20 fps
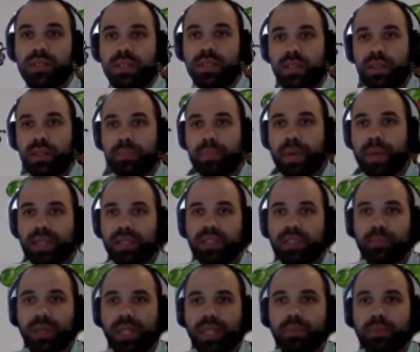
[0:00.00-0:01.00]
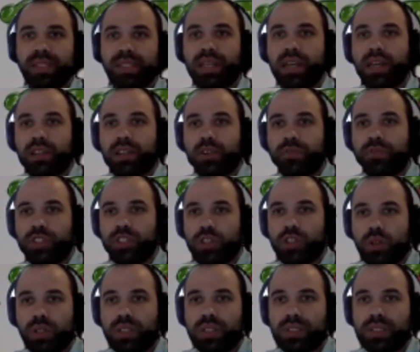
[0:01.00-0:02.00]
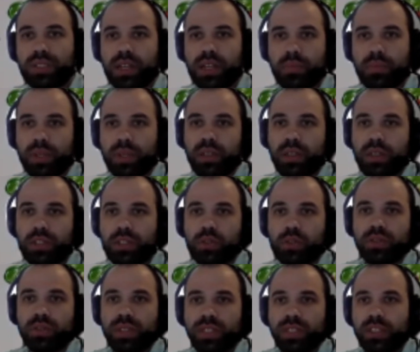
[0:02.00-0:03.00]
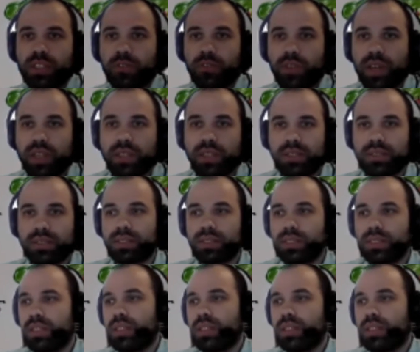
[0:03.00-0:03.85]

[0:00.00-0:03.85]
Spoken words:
making the big mistake of showing some user interface,